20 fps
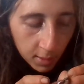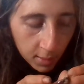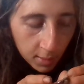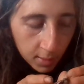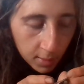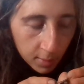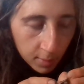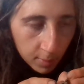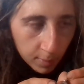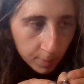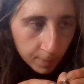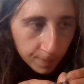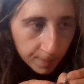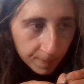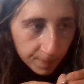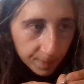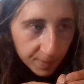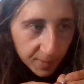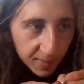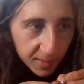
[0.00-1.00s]
um,
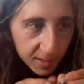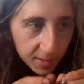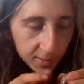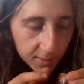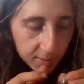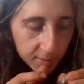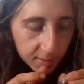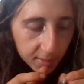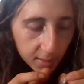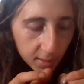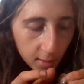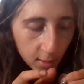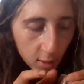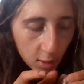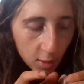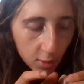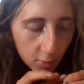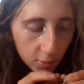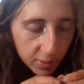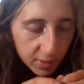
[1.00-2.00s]

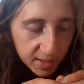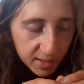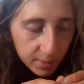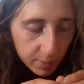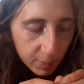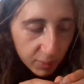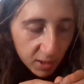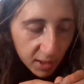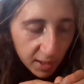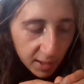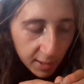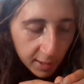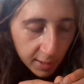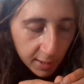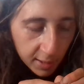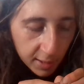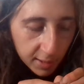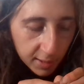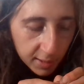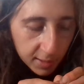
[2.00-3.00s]
well, the spleen
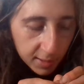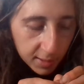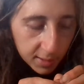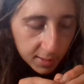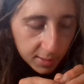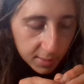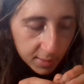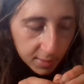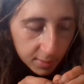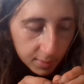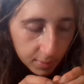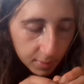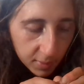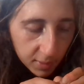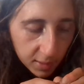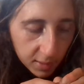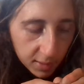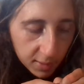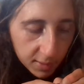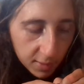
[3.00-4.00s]
is
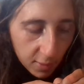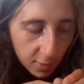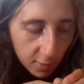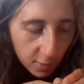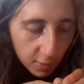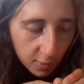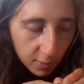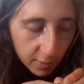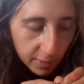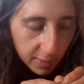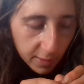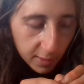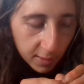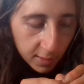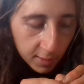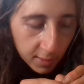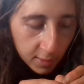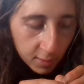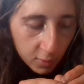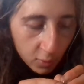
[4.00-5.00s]
is earth,
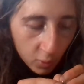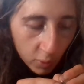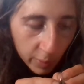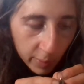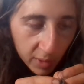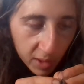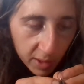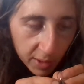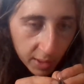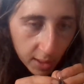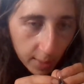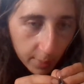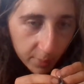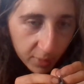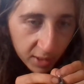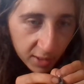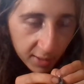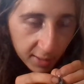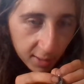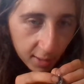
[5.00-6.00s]
and normally that'd
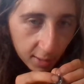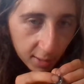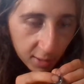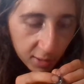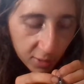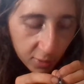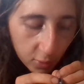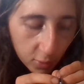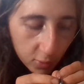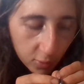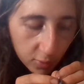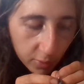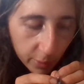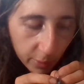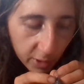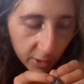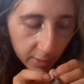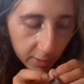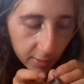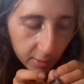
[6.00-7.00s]
be the color gold,
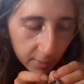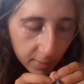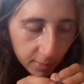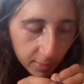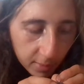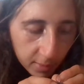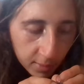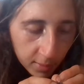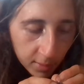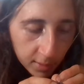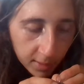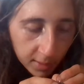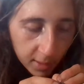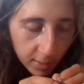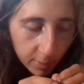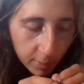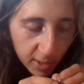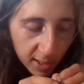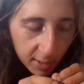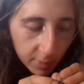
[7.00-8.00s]
but
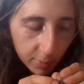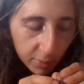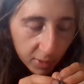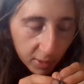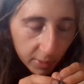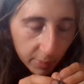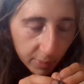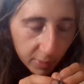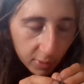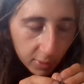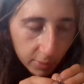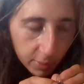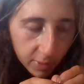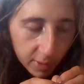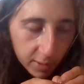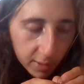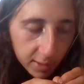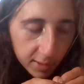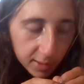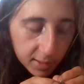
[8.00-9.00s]
they made it purple
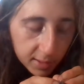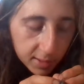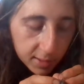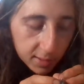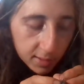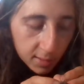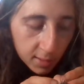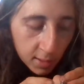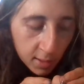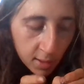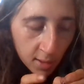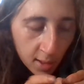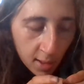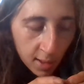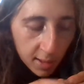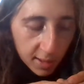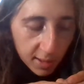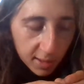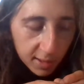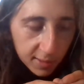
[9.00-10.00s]
because
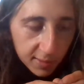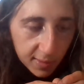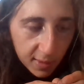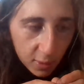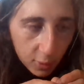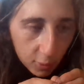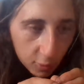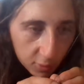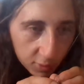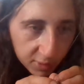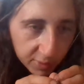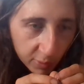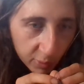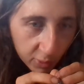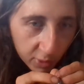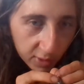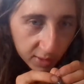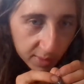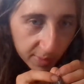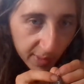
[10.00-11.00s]
I guess gold's
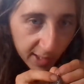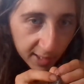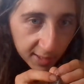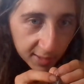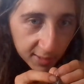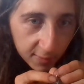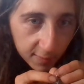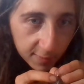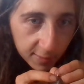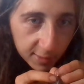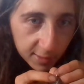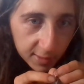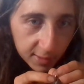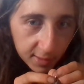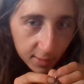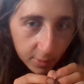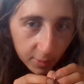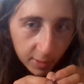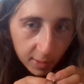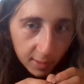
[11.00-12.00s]
more expensive or
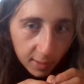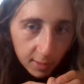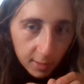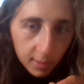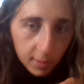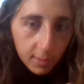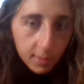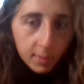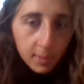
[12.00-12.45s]
something.